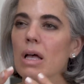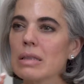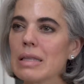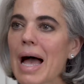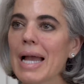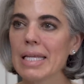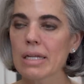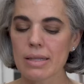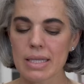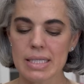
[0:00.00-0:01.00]
gliding
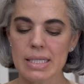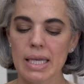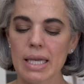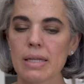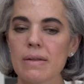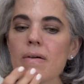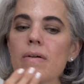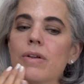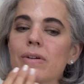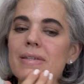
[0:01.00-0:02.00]
on the
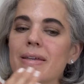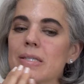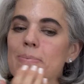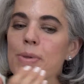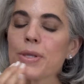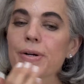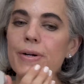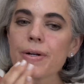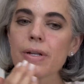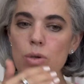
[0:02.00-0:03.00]
skin. Your skin's
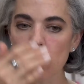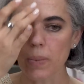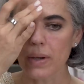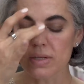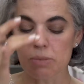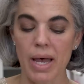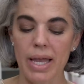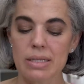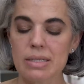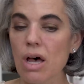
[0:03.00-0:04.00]
blurred. You can wear this by
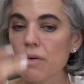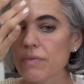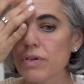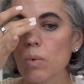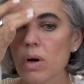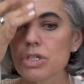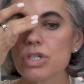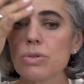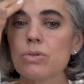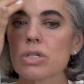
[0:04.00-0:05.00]
itself if you want
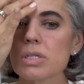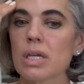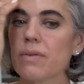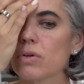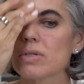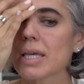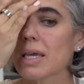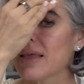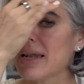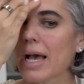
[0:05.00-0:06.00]
to, just to give your
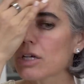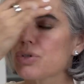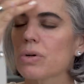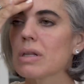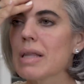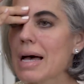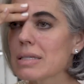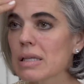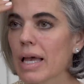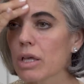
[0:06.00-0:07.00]
skin that extra
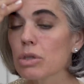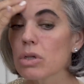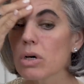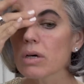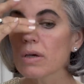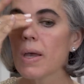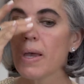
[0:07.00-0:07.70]
glass-like look